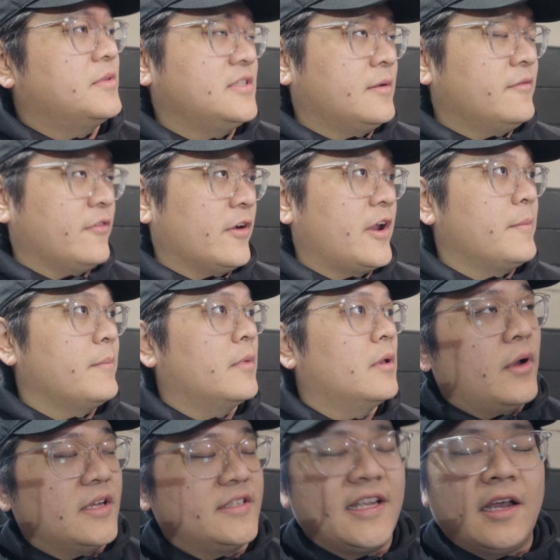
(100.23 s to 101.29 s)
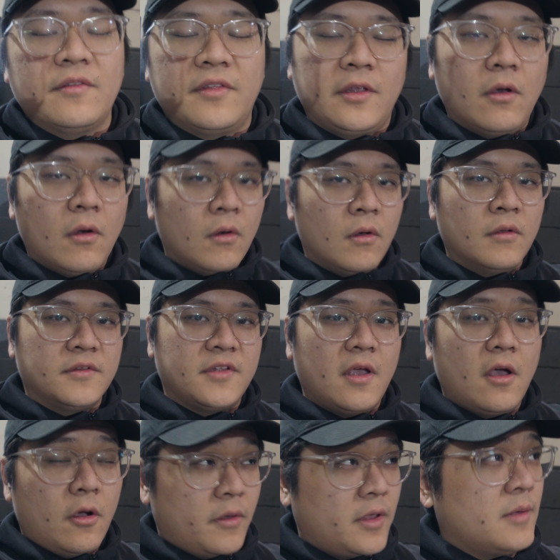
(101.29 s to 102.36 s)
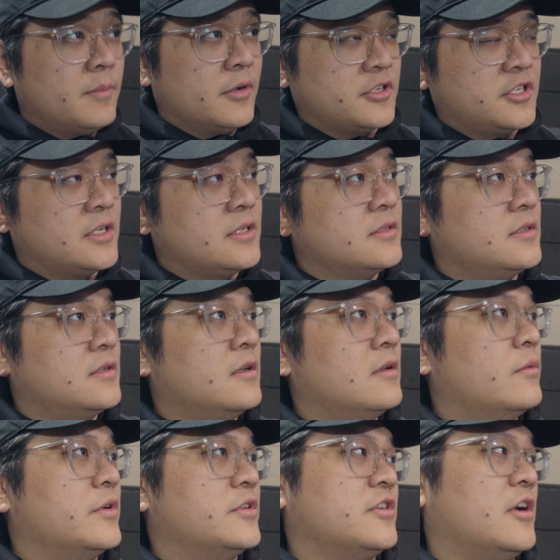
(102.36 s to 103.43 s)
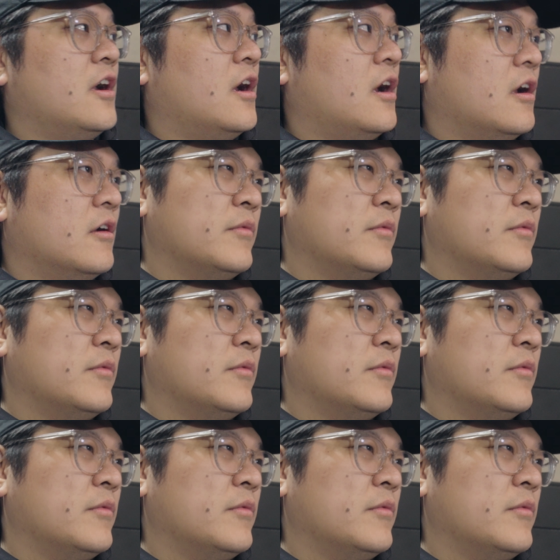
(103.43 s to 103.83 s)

the subframe, press out the old O E bushings, which are